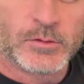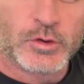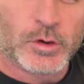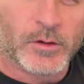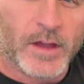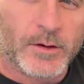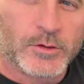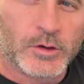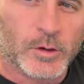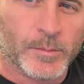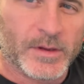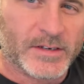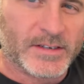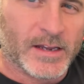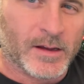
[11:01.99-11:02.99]
drill that drill
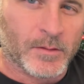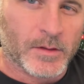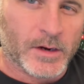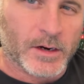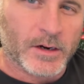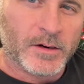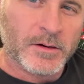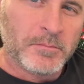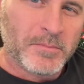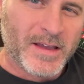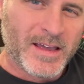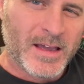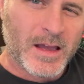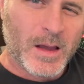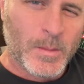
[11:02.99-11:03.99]
bit down there
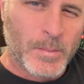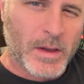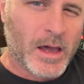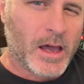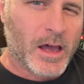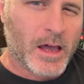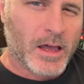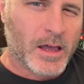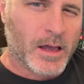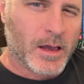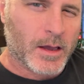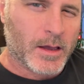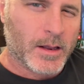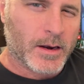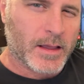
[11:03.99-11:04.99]

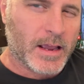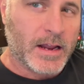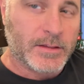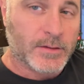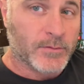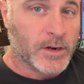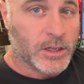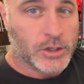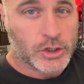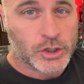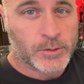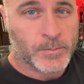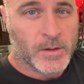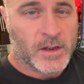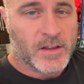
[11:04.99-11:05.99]
about 1/8 of an
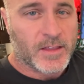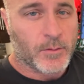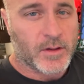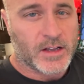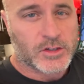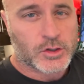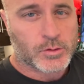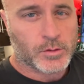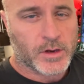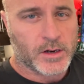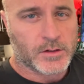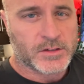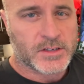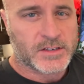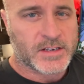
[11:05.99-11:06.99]
inch. That way, that screw head will
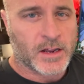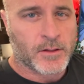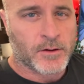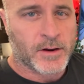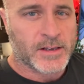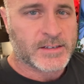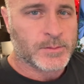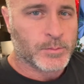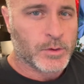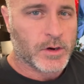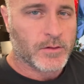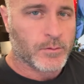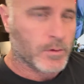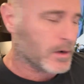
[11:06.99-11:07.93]
sit down there nice and pretty if you